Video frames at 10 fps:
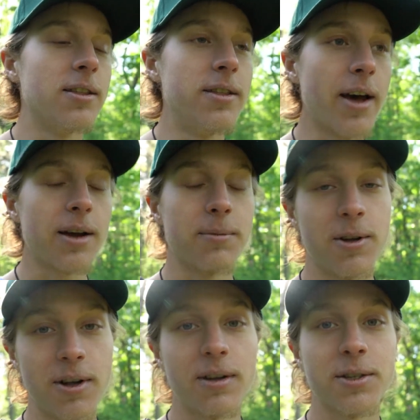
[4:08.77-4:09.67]
that will
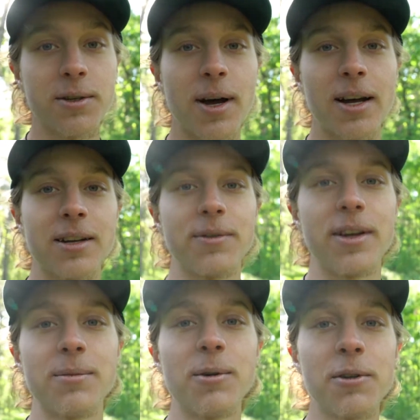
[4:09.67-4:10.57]
also activate
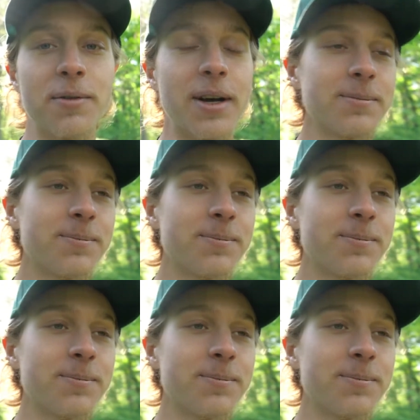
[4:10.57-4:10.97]
your Moldavite.